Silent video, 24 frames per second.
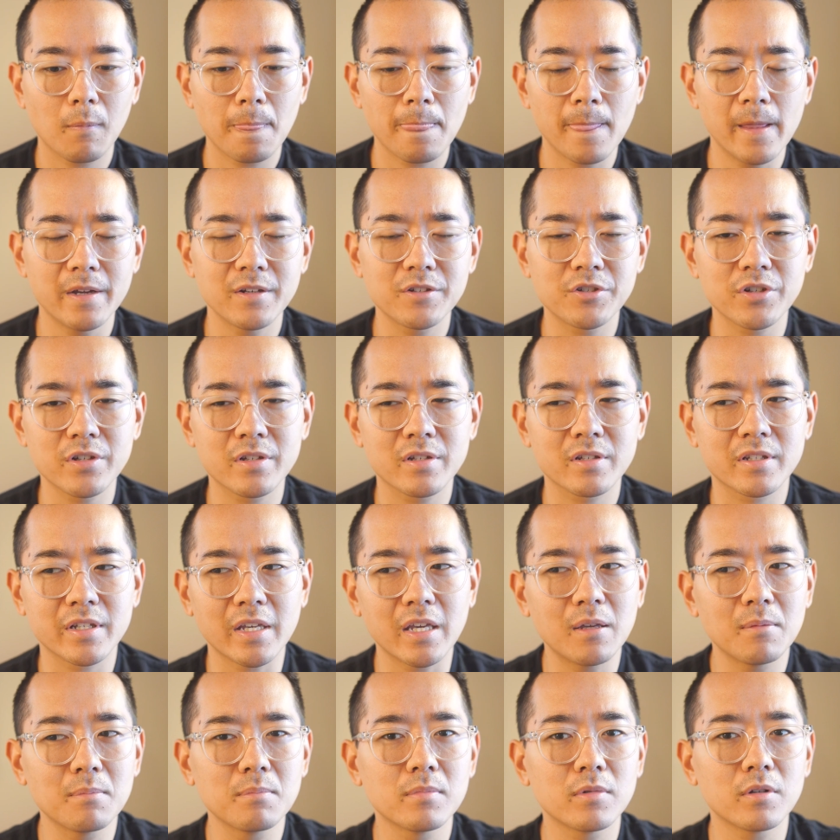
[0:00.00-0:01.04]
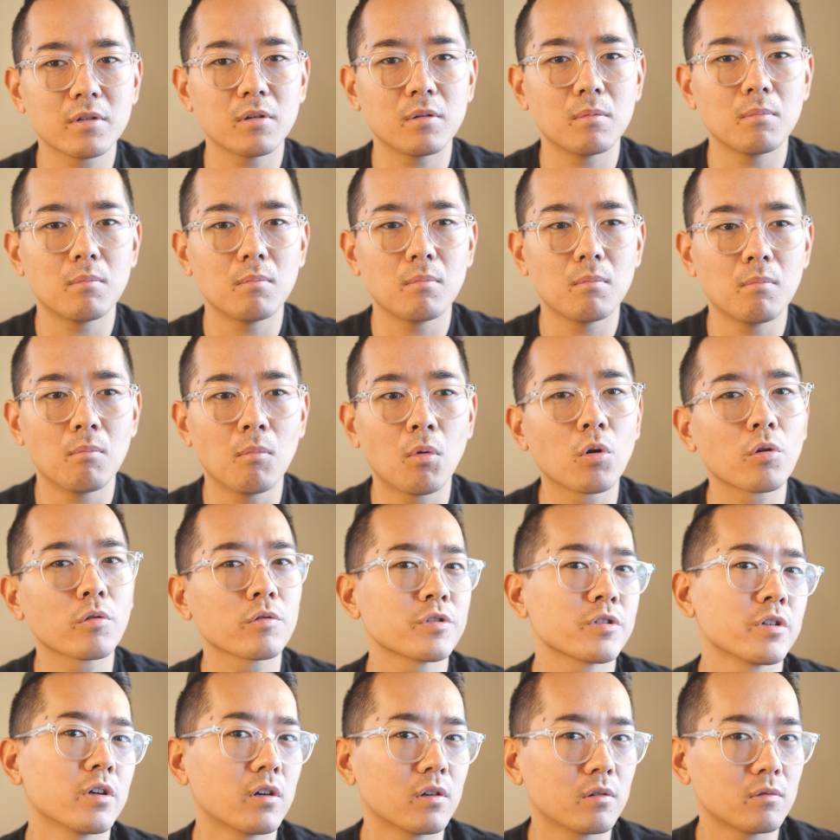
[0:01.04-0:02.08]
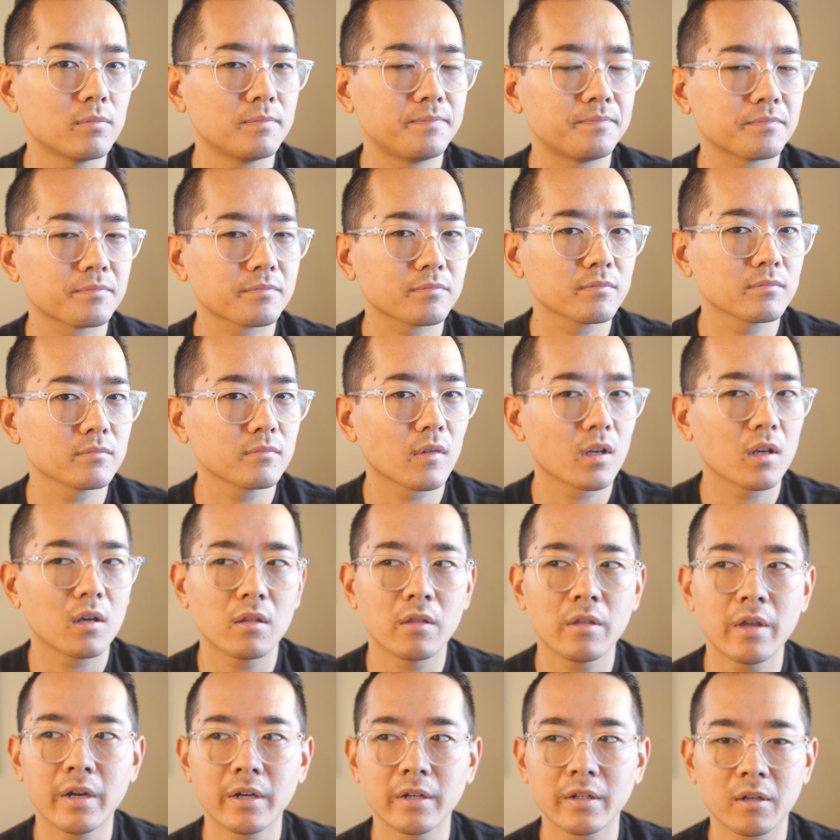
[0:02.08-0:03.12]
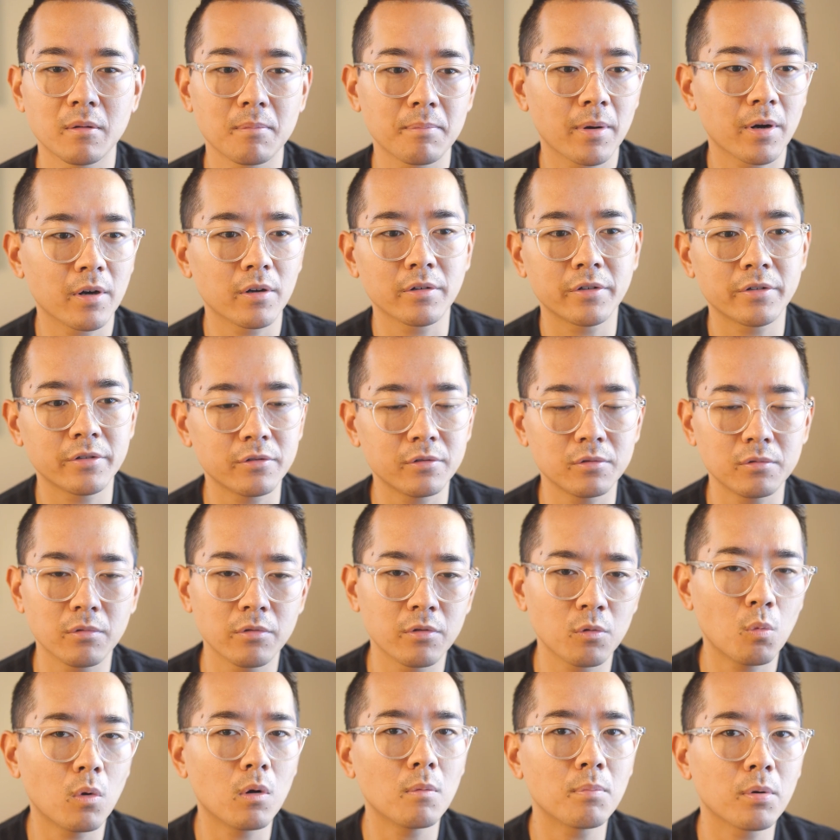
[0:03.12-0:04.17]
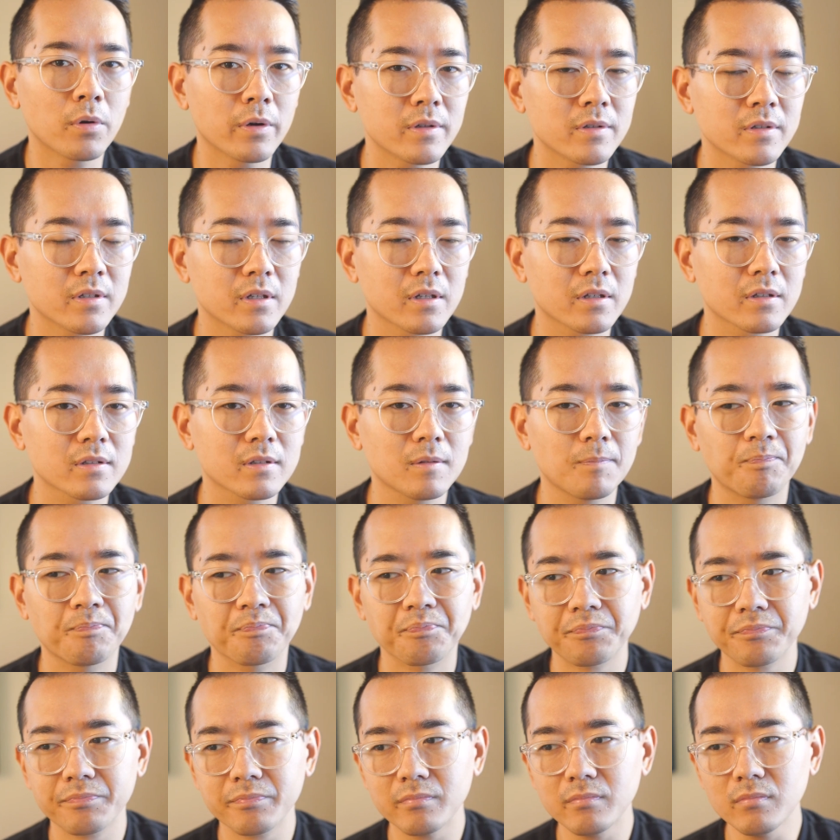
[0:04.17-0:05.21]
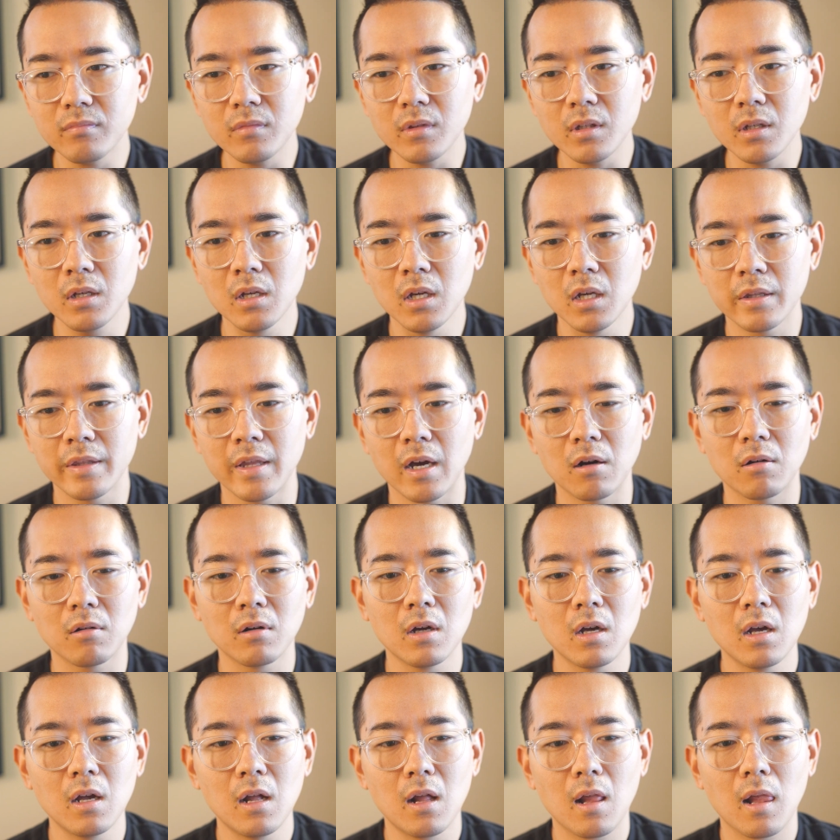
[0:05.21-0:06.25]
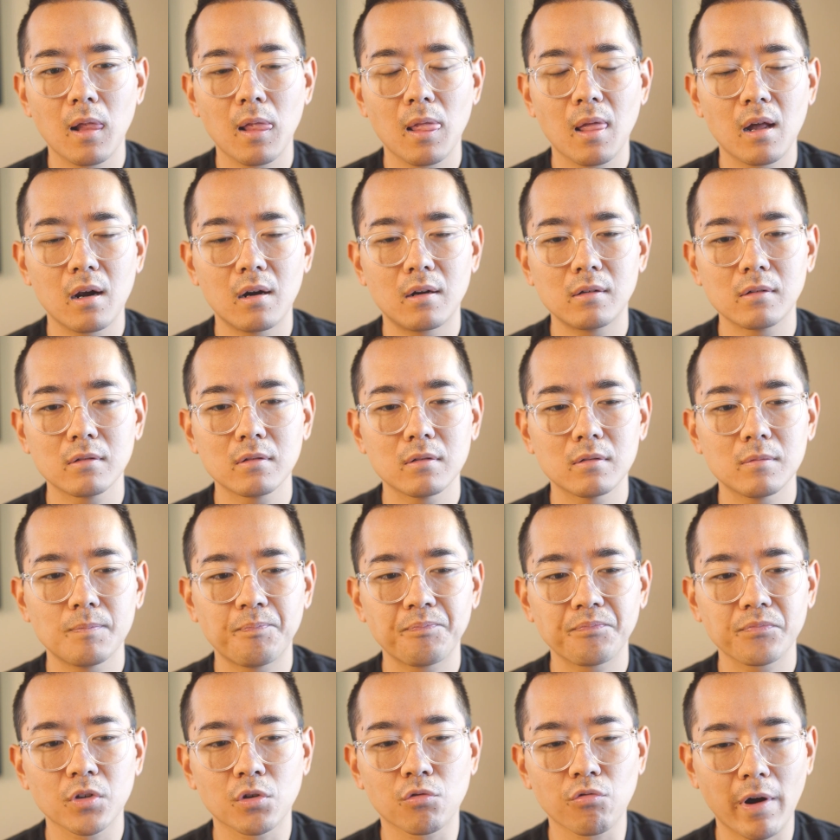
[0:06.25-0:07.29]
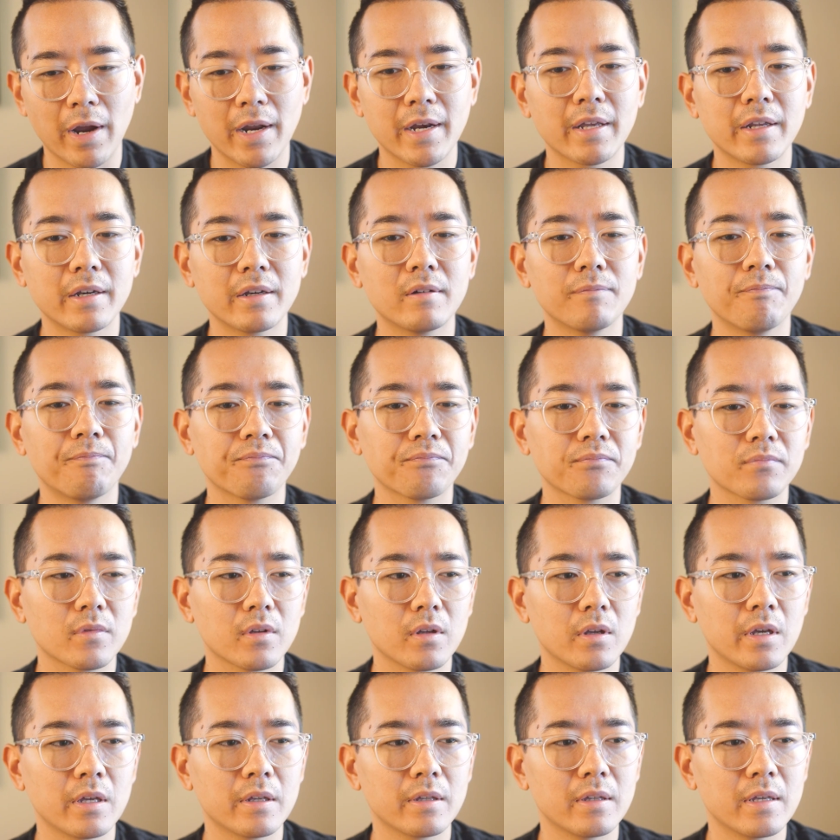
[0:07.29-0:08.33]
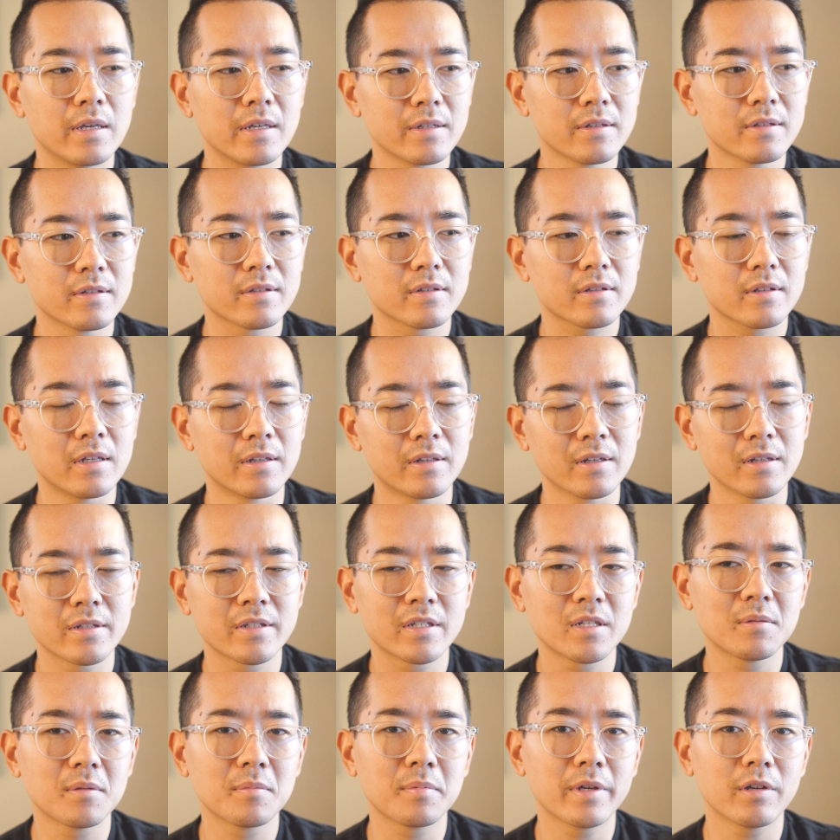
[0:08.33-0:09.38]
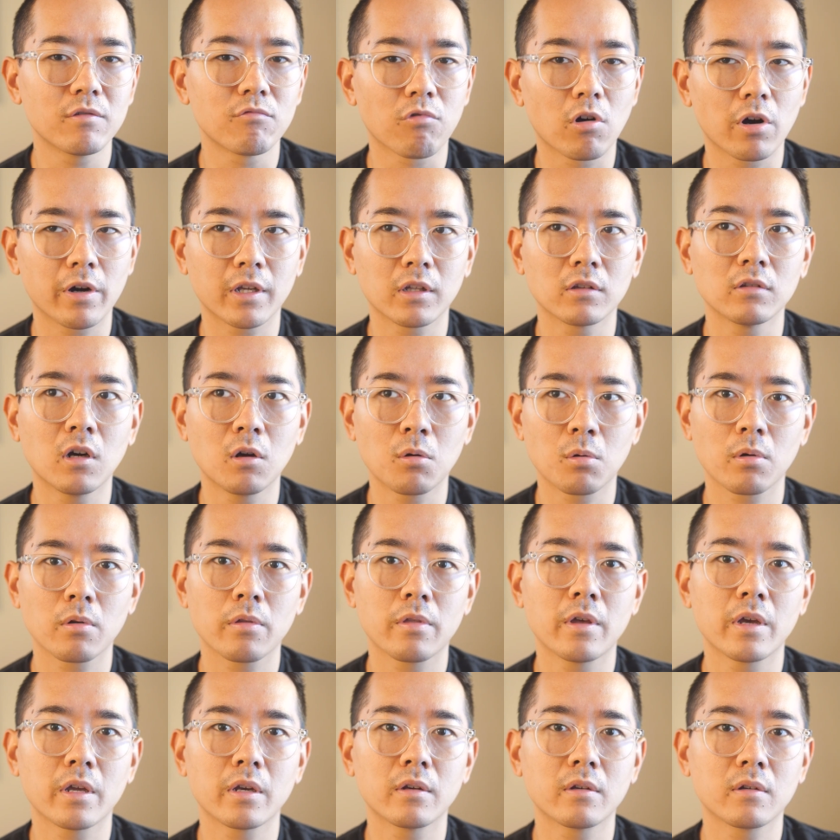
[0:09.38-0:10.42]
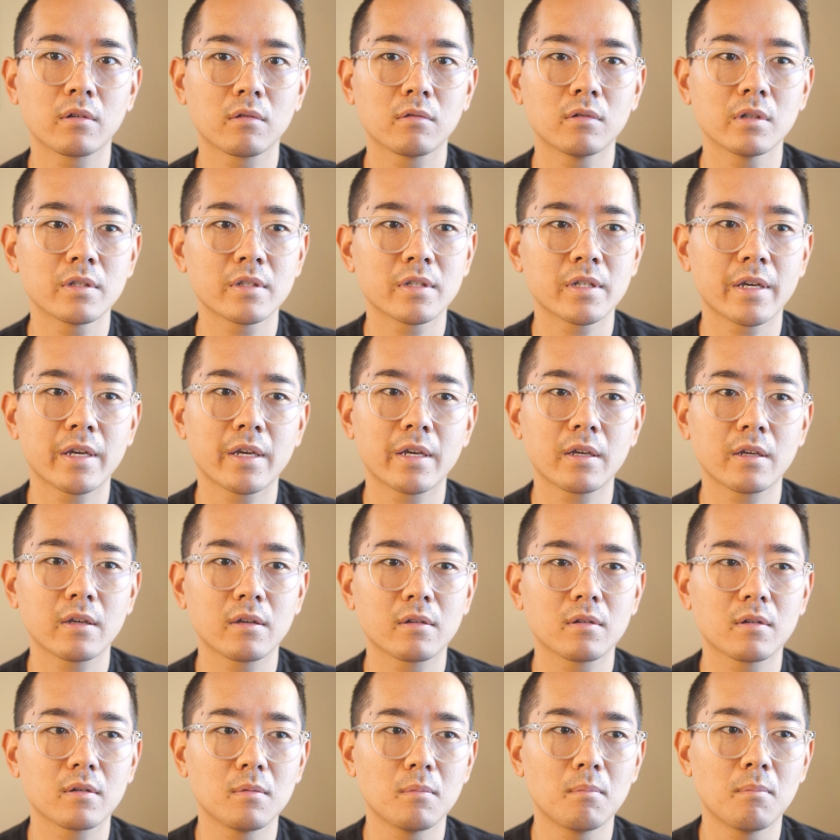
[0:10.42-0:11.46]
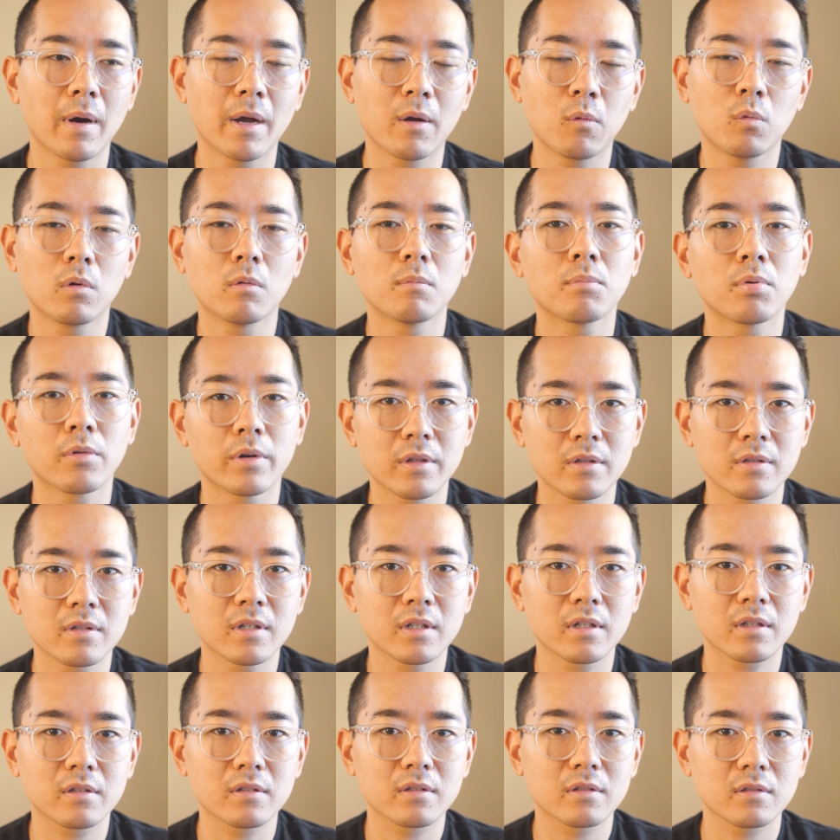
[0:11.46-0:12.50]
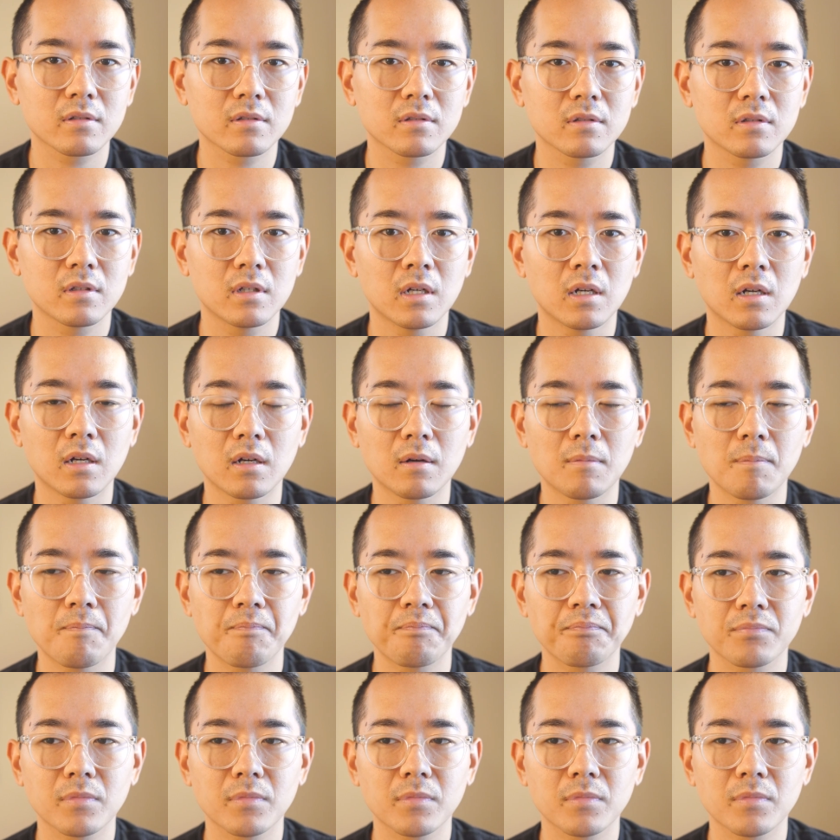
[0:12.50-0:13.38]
It just seemed more so than compared to the 1.6. Now, granted, it does seem to be running lower than, let's say, my 1.6.